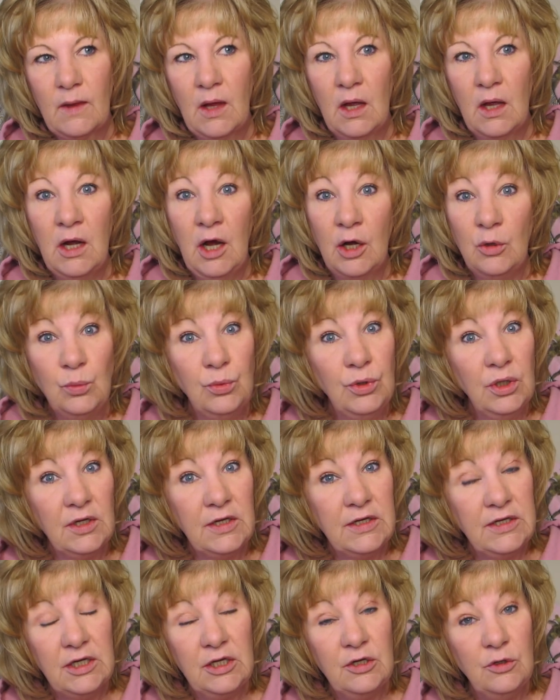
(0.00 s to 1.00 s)
And I
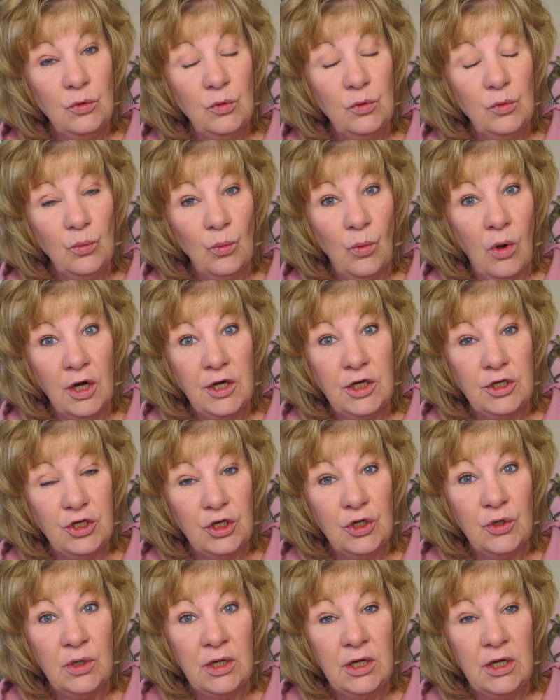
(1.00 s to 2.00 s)
really didn't want to
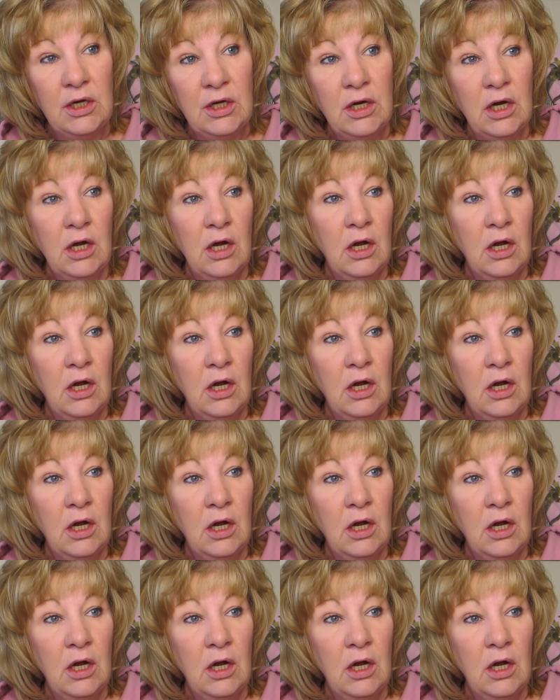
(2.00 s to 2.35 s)
do it.